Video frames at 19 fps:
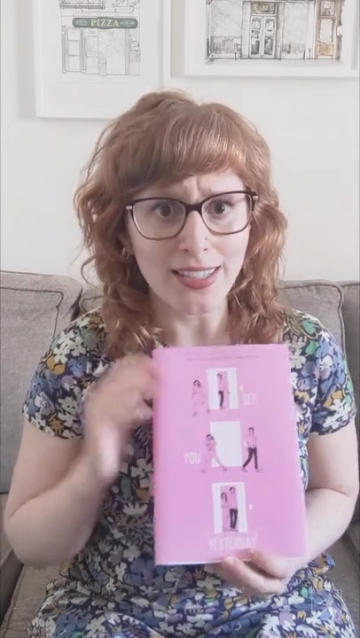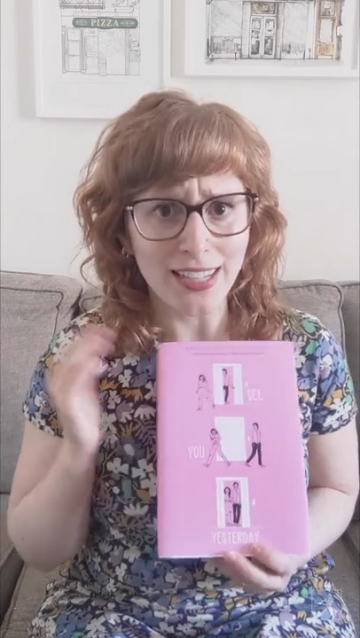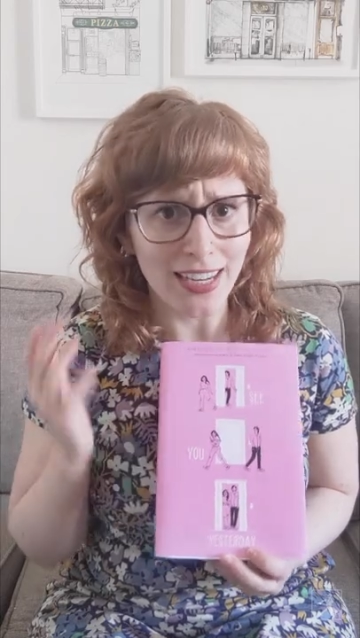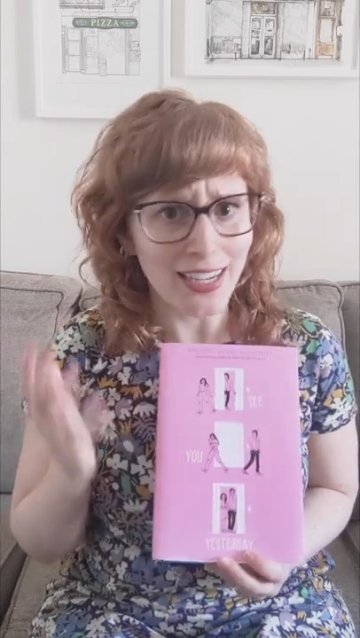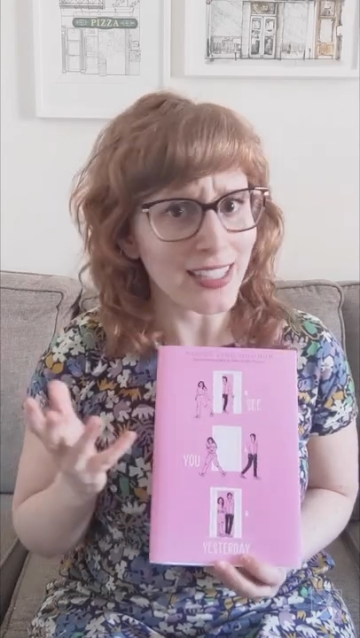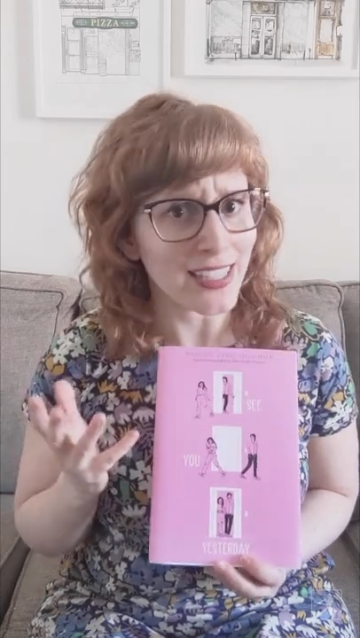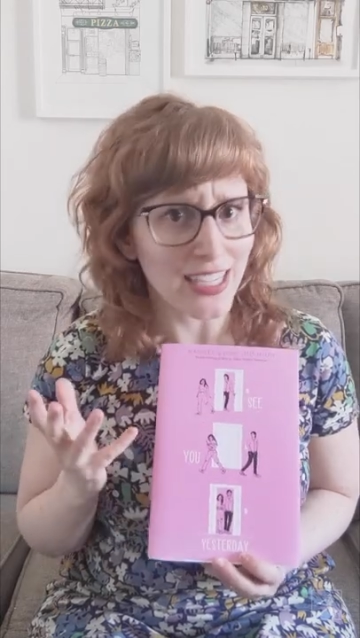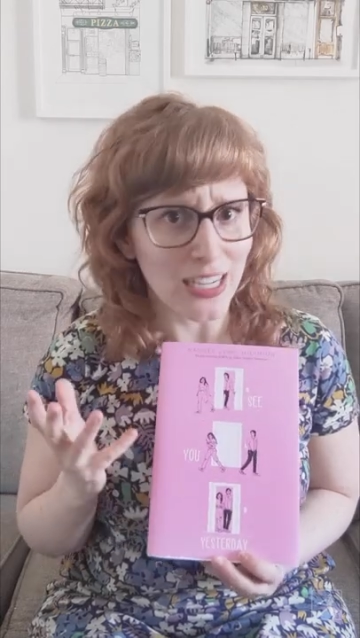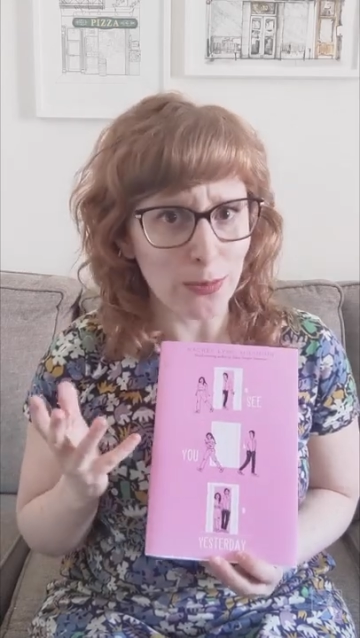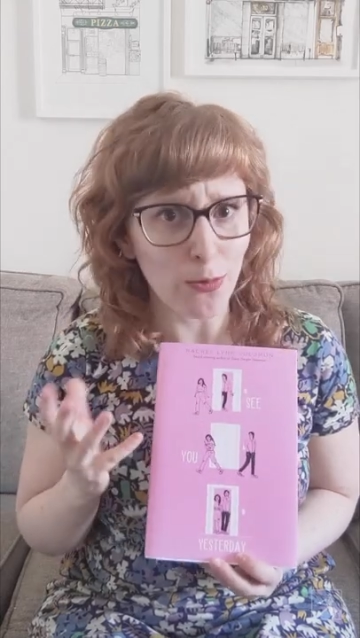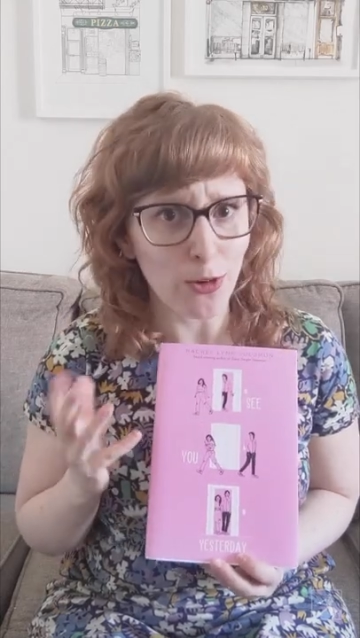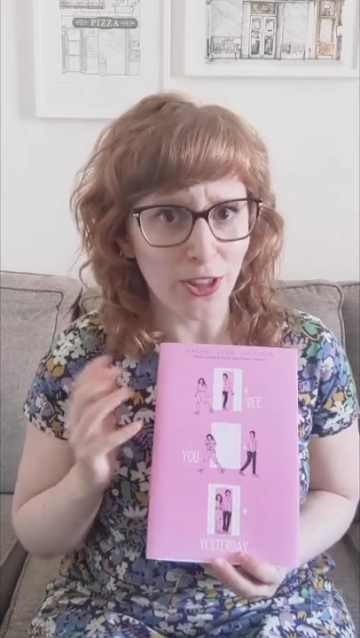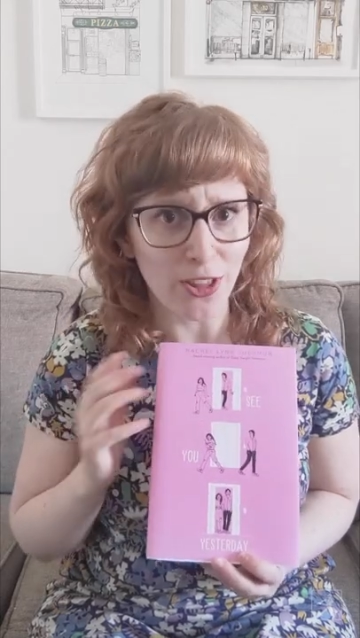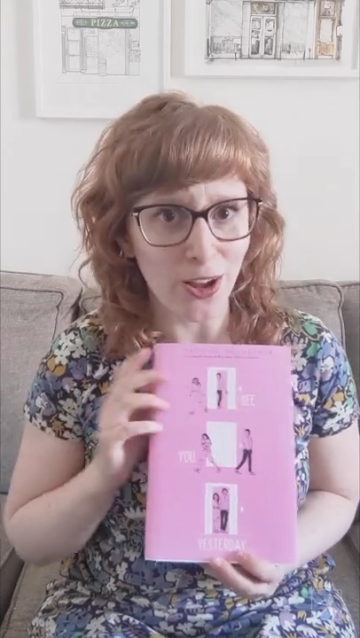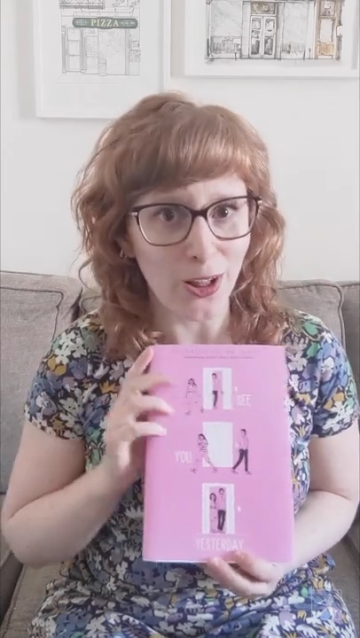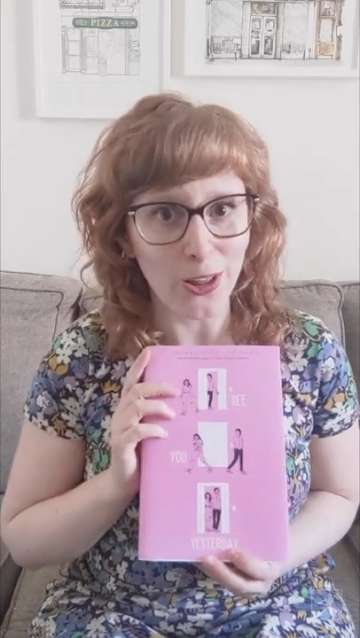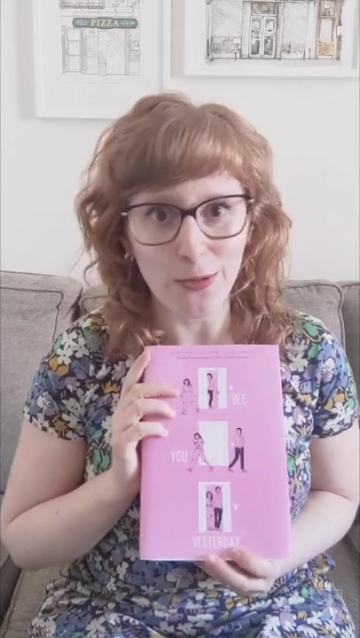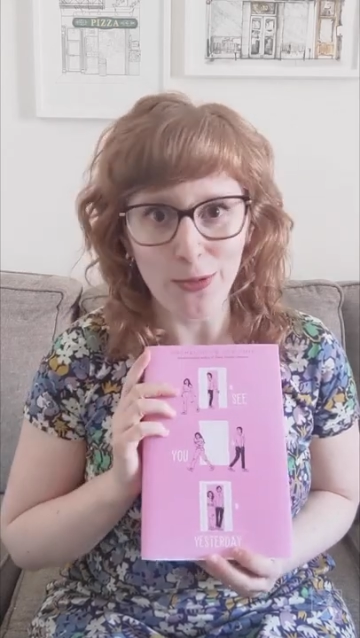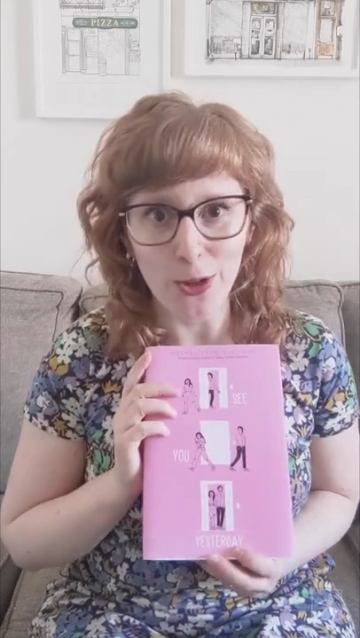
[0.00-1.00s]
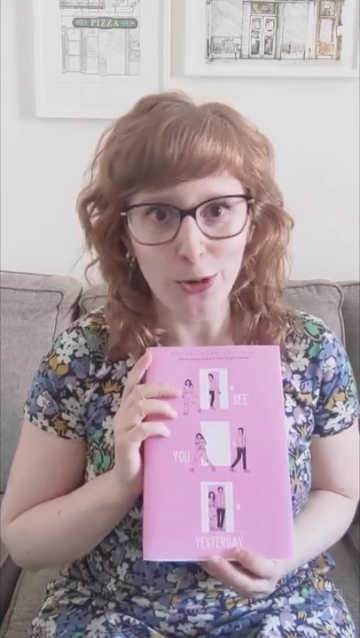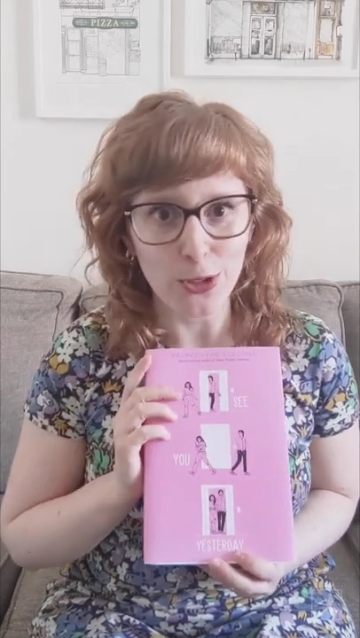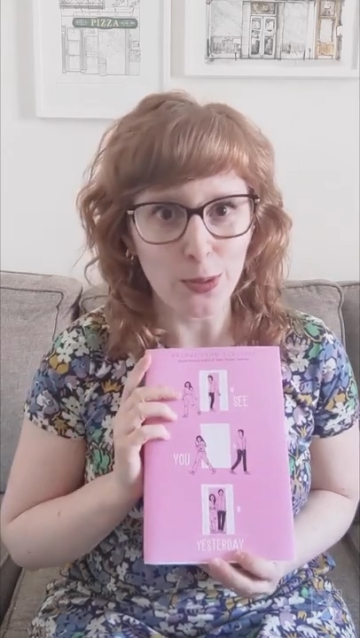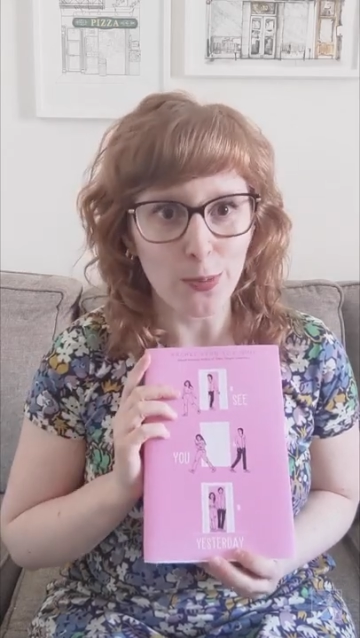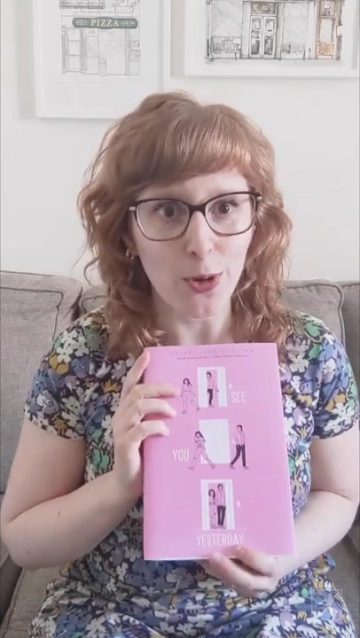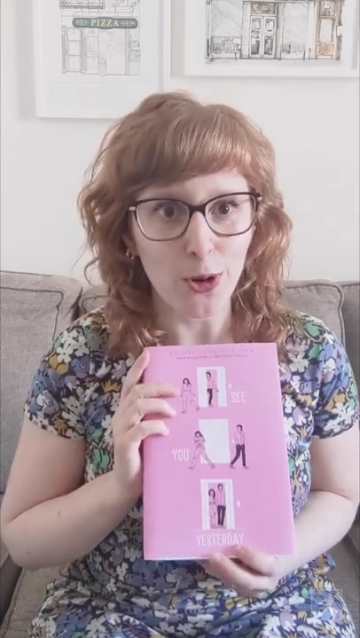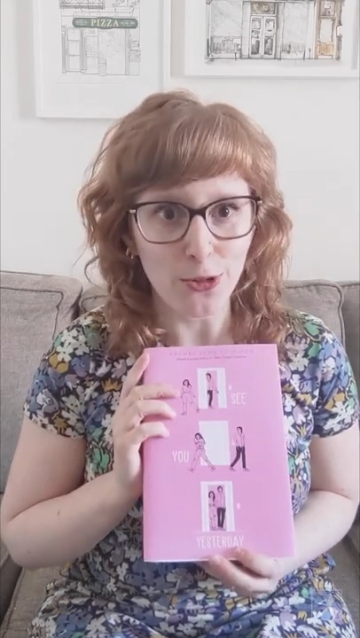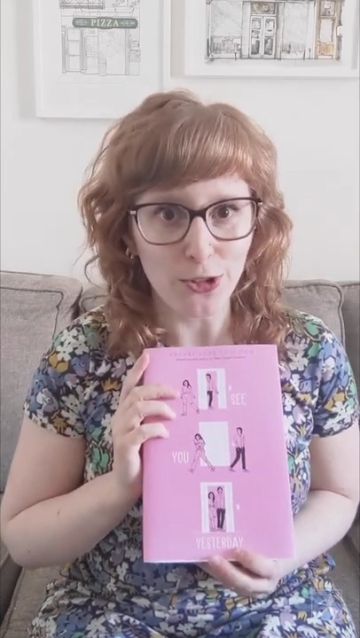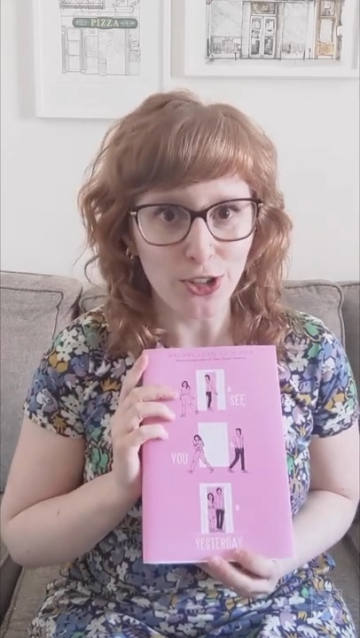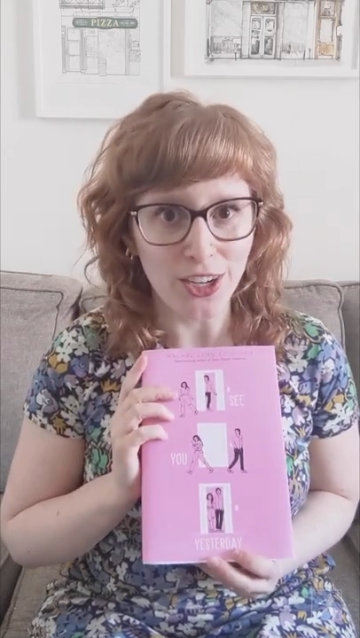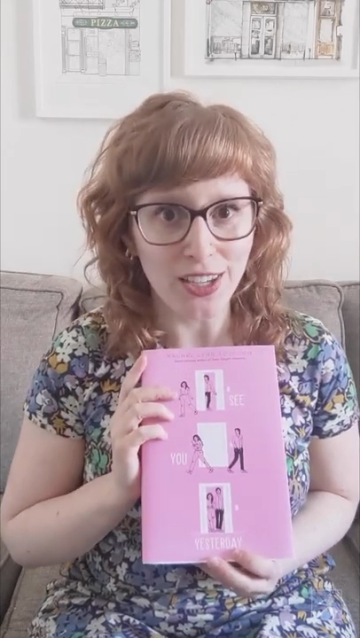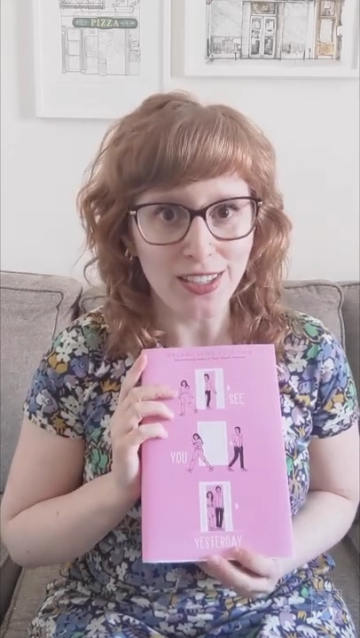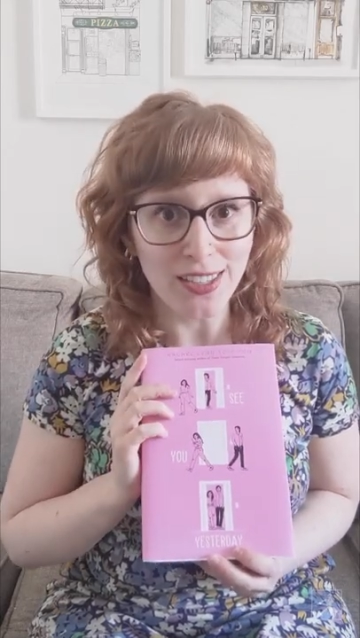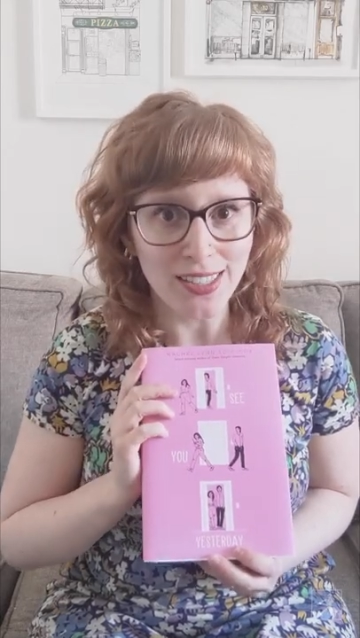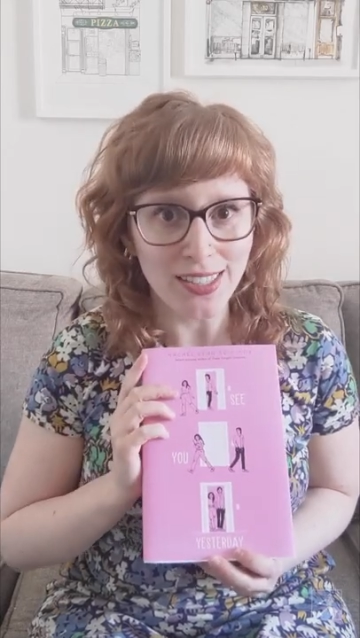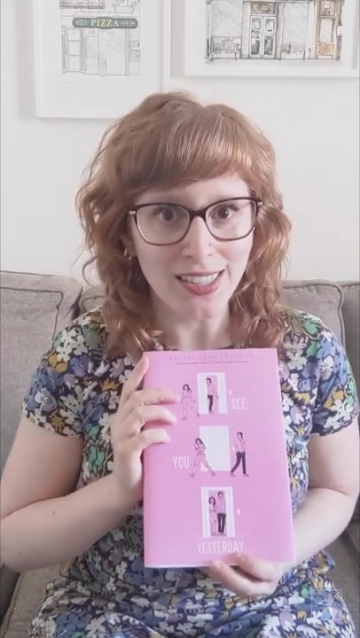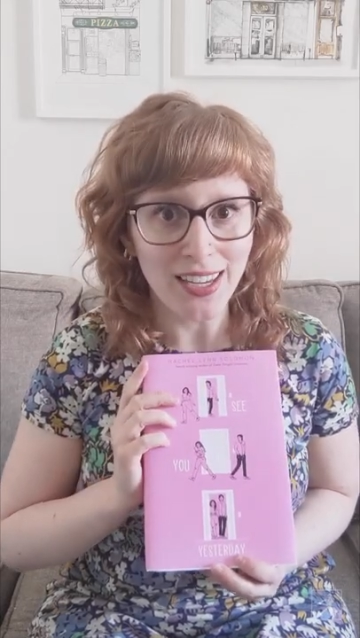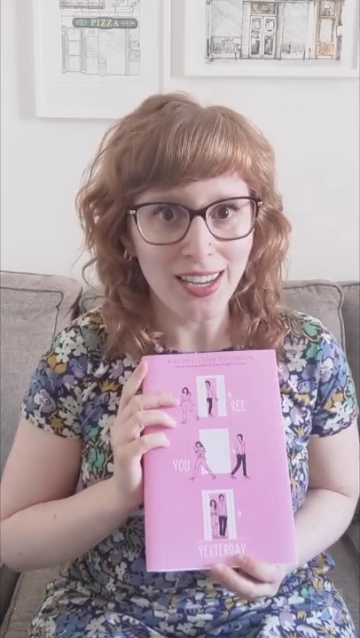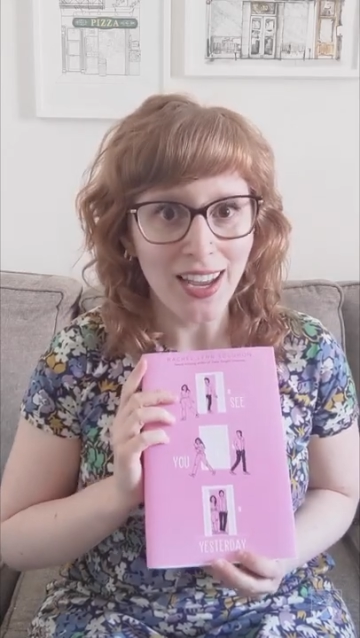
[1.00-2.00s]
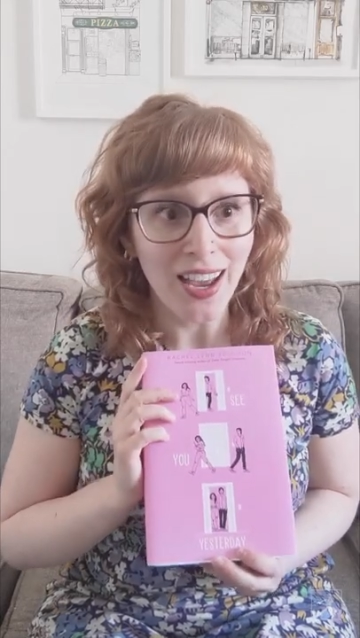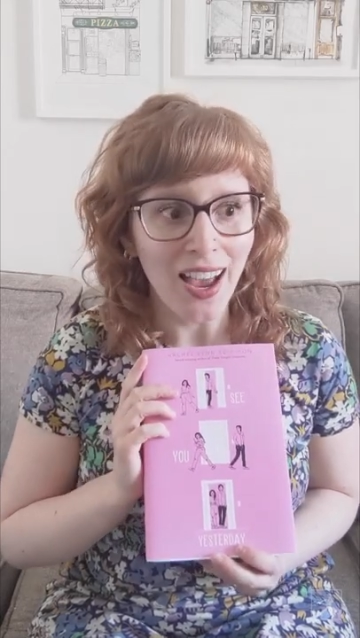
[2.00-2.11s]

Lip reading: dig deep with all of those emotions.